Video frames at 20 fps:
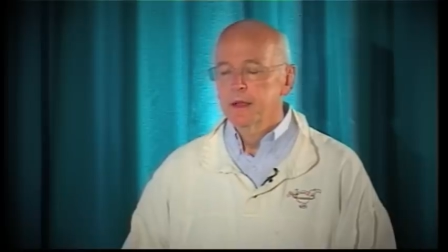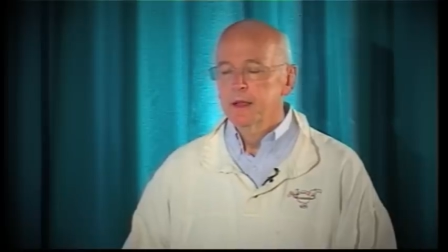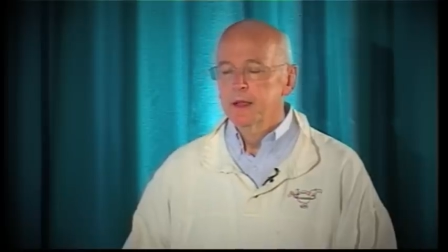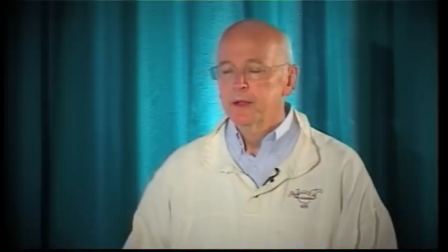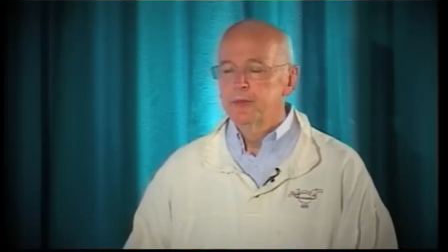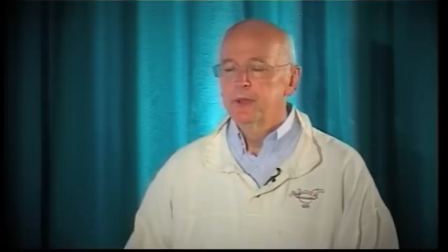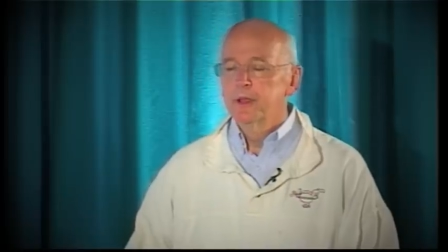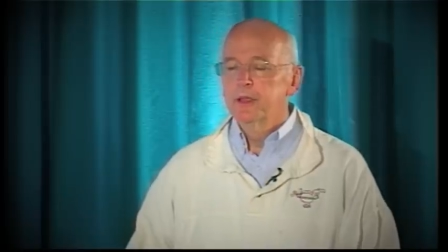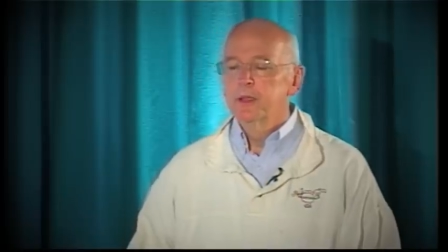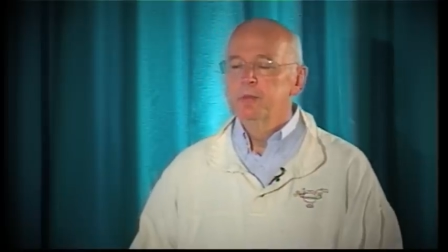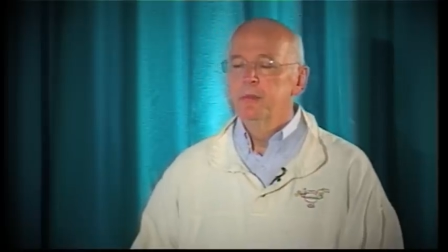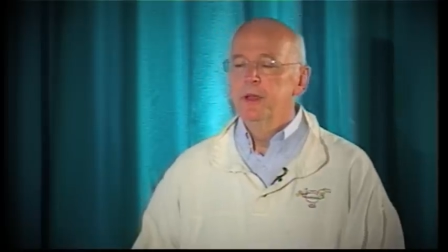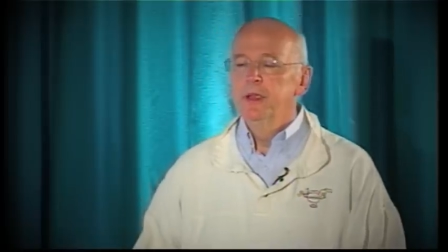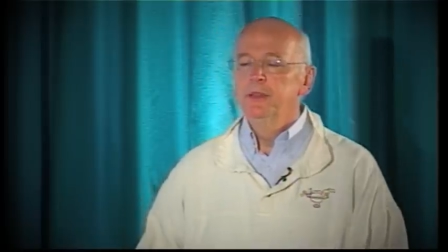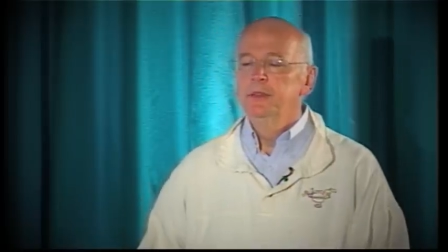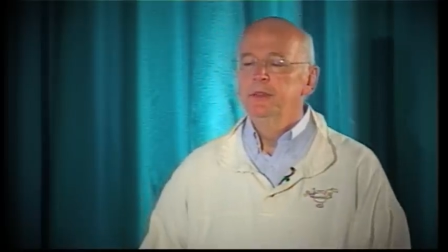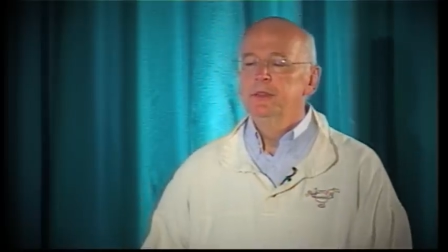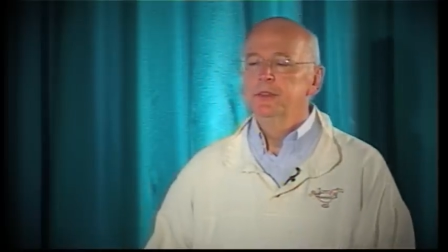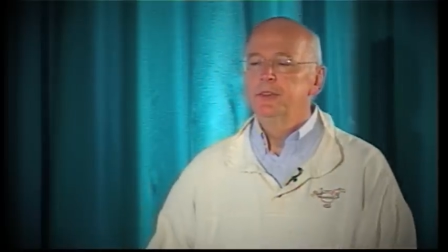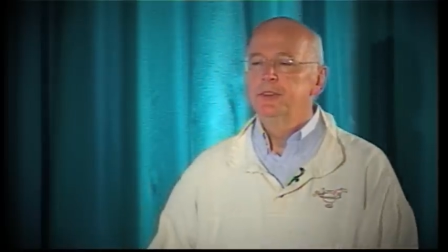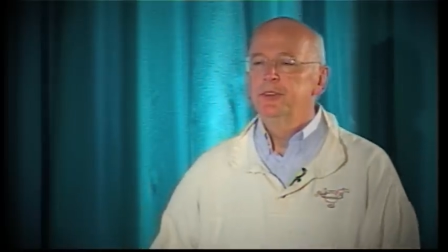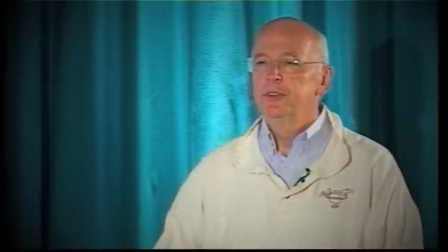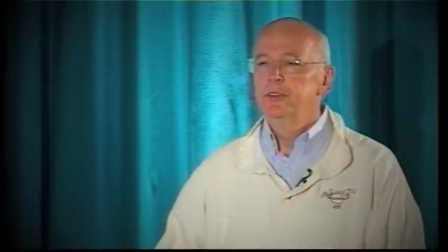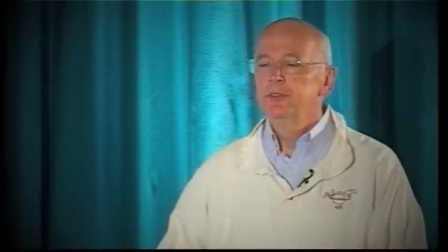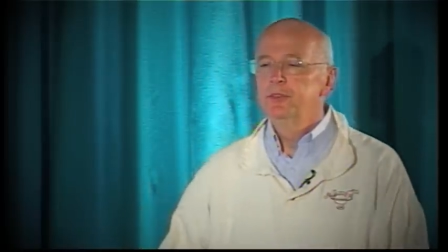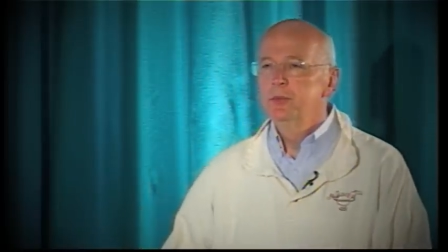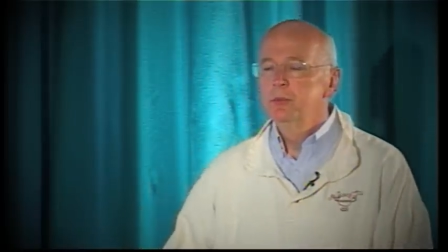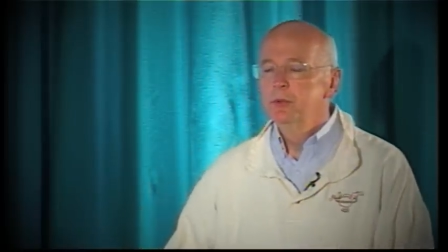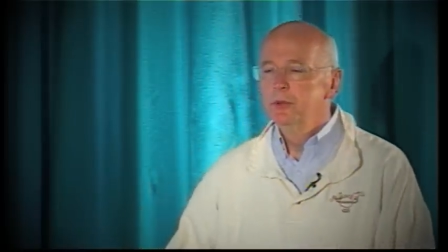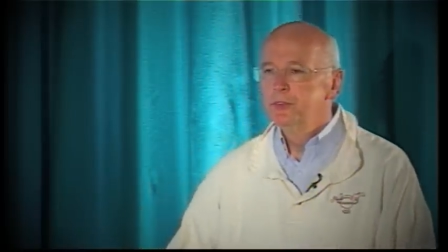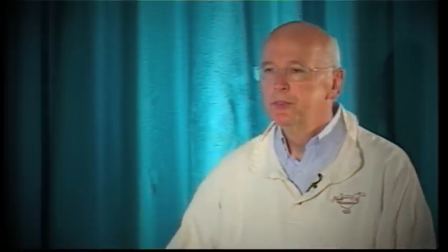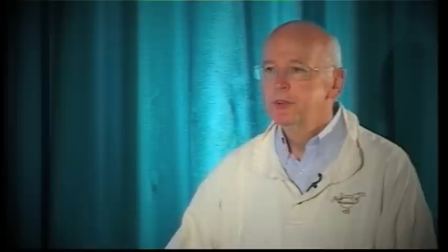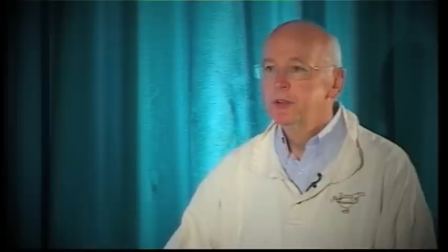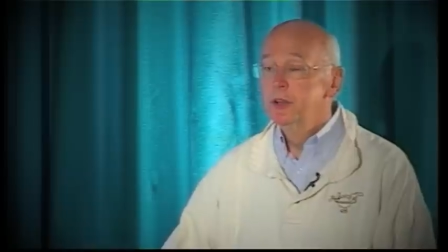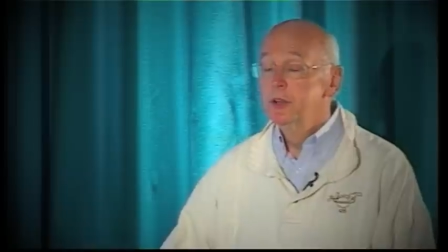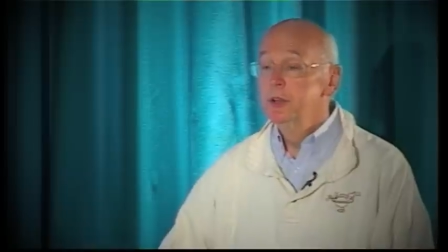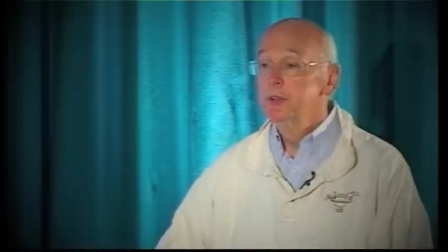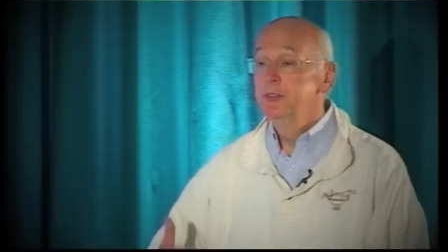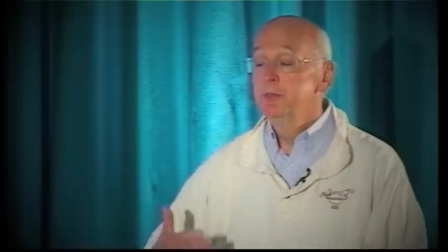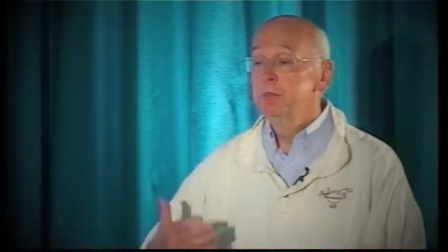I'd recommend that if you want to
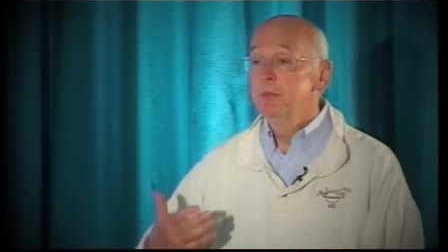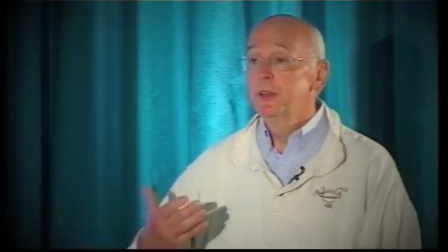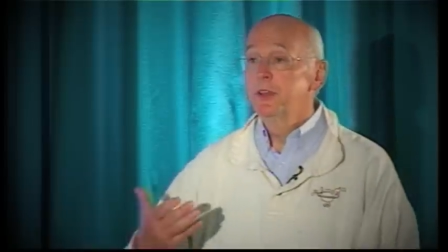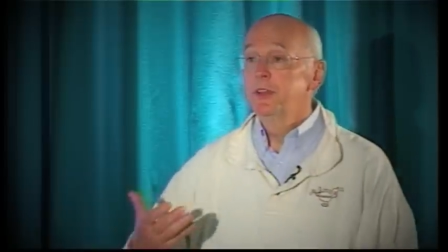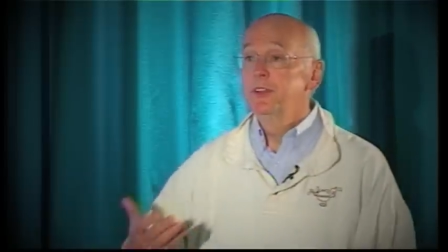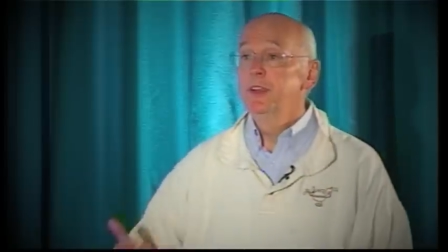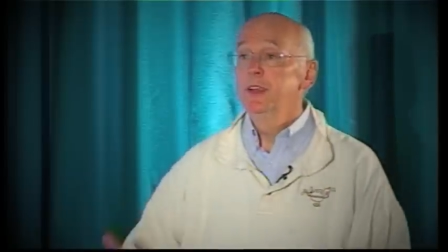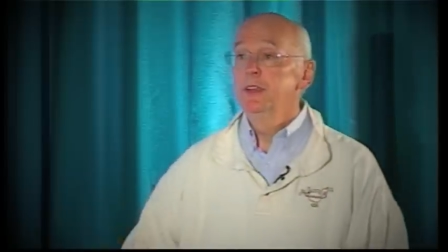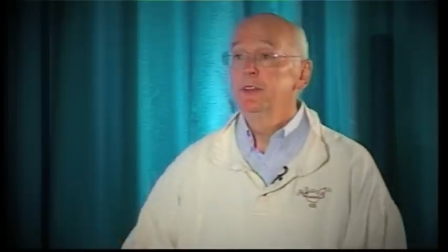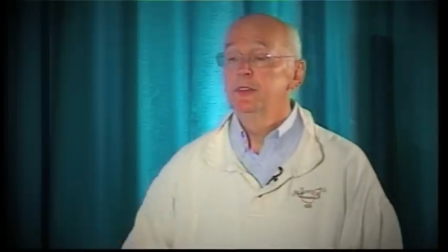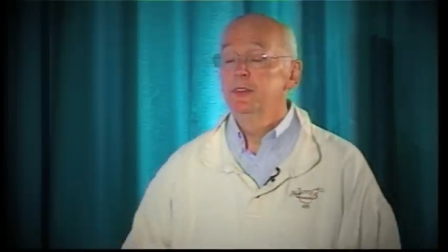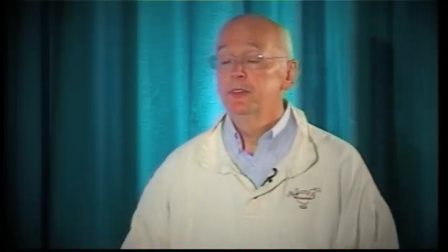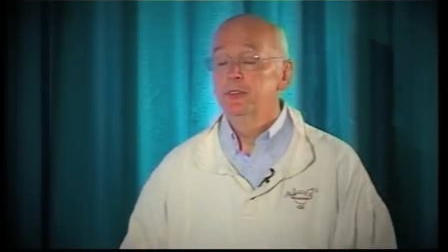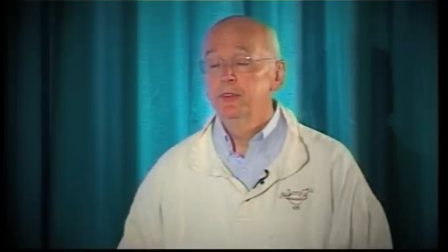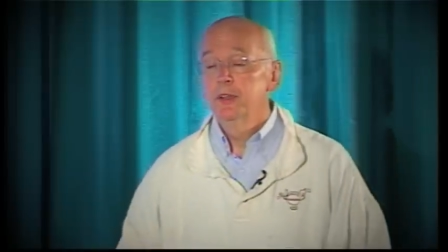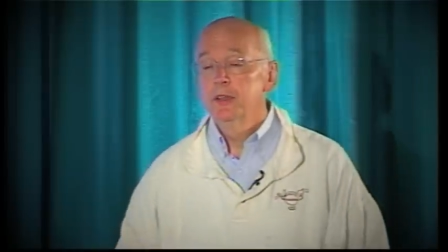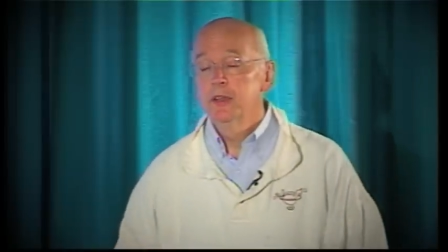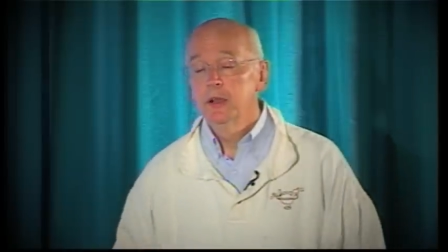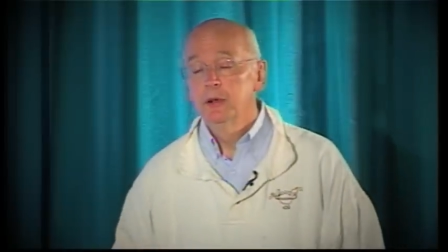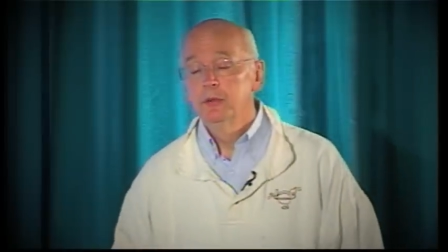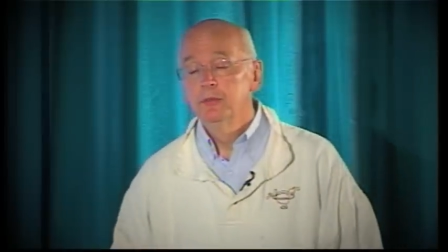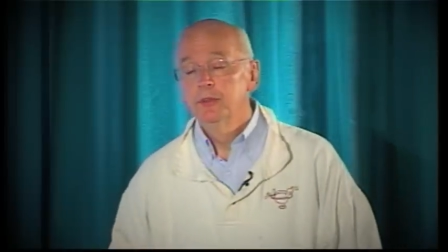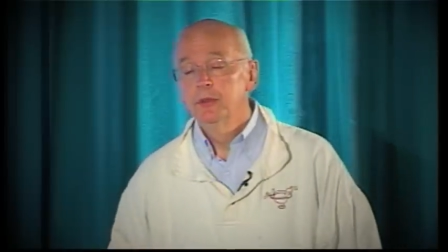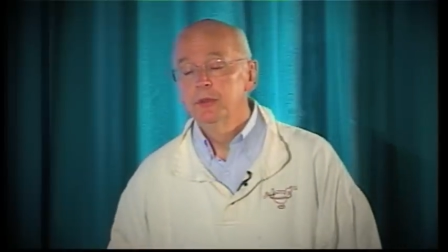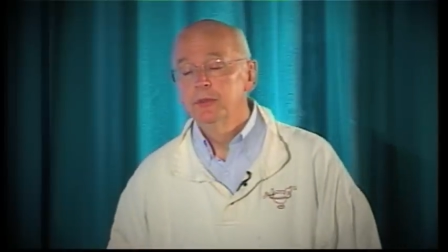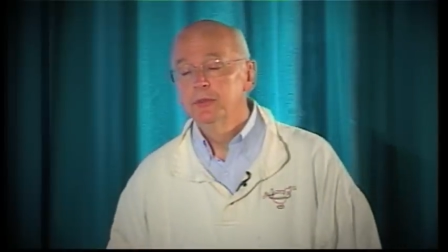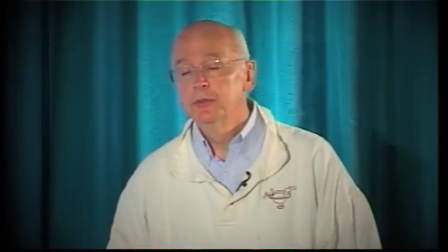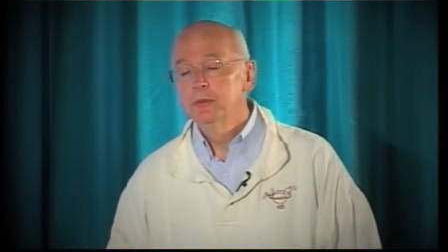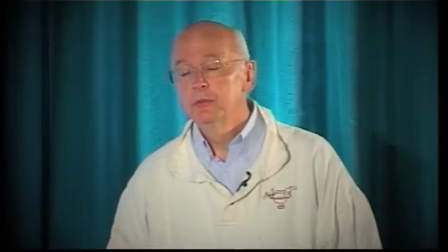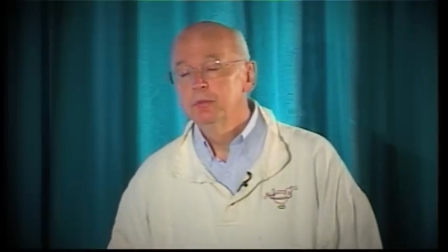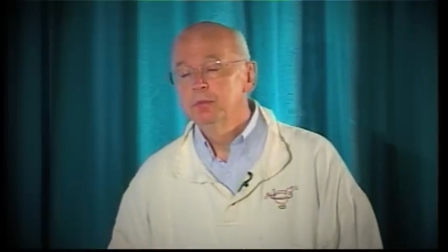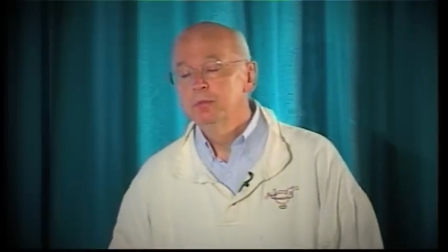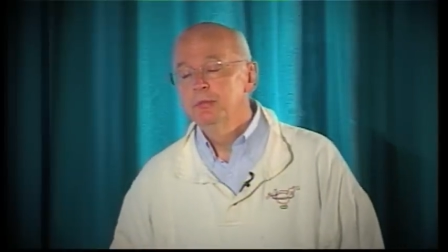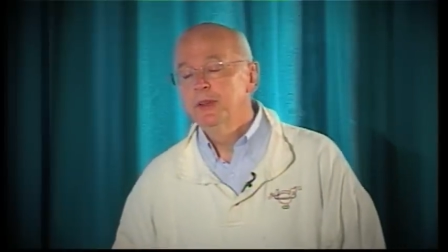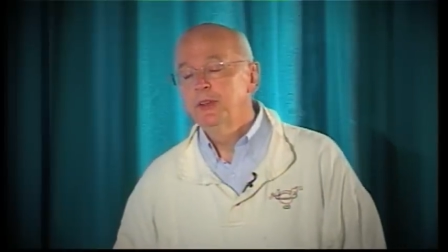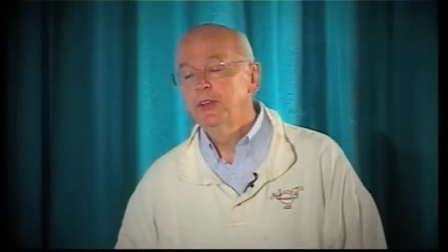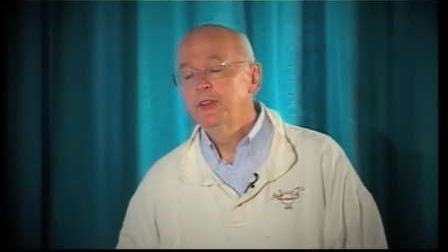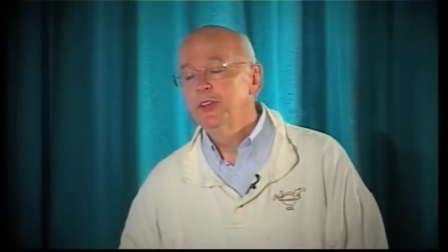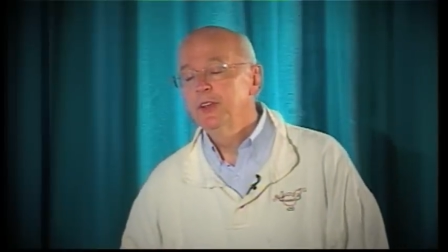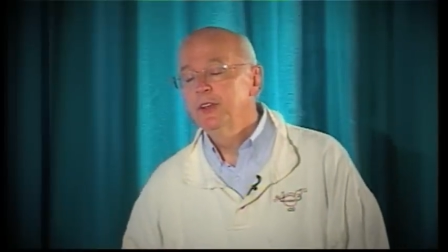learn to meditate, it's very helpful to
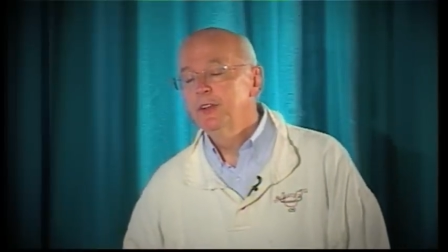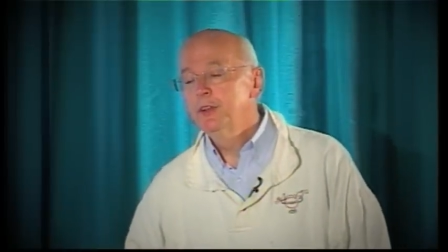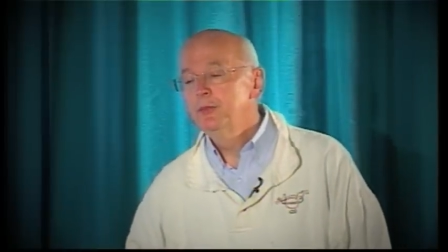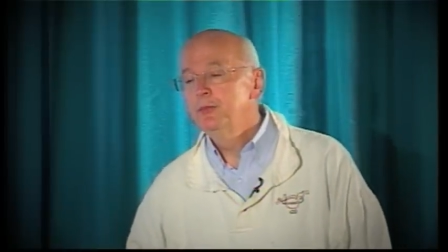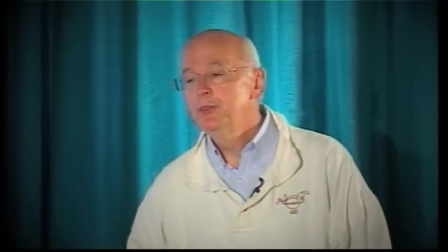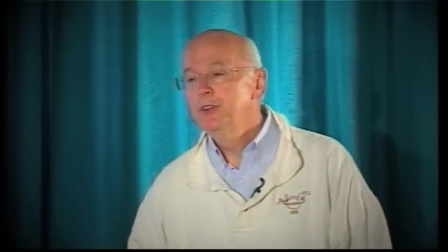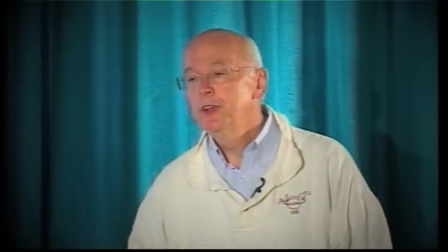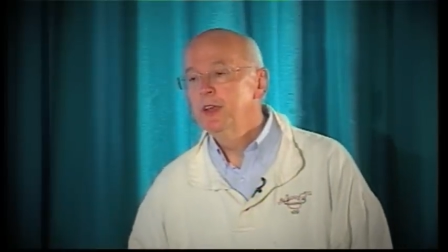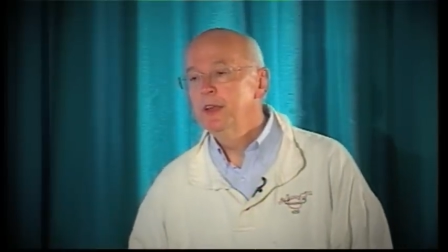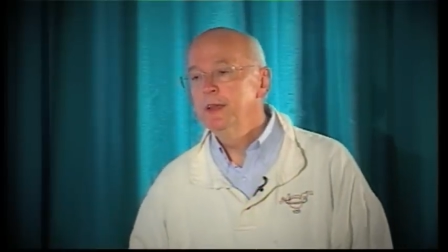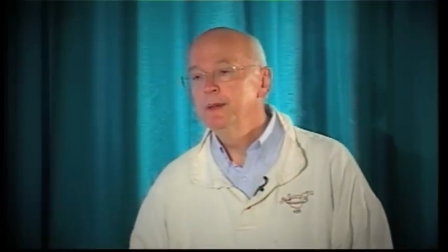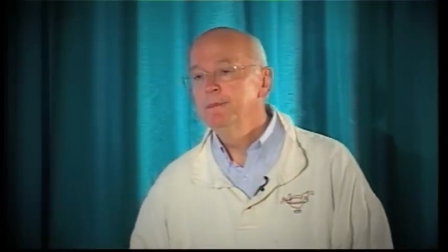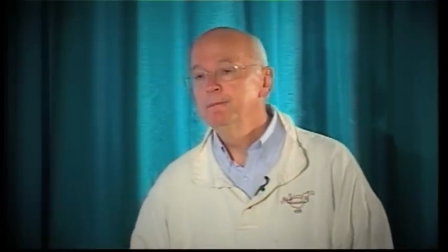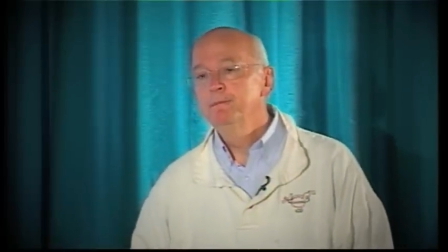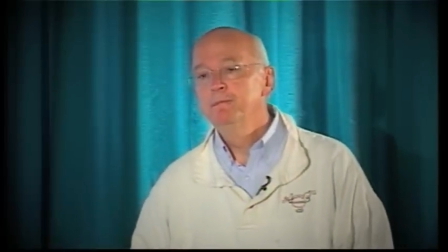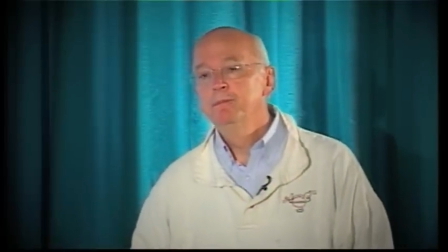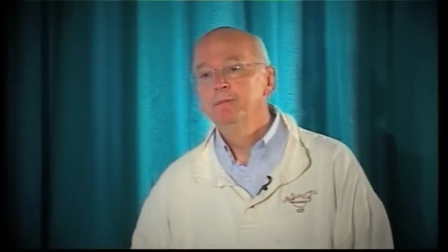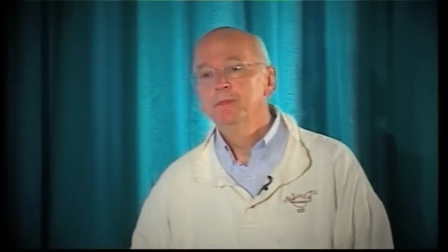meditate every day.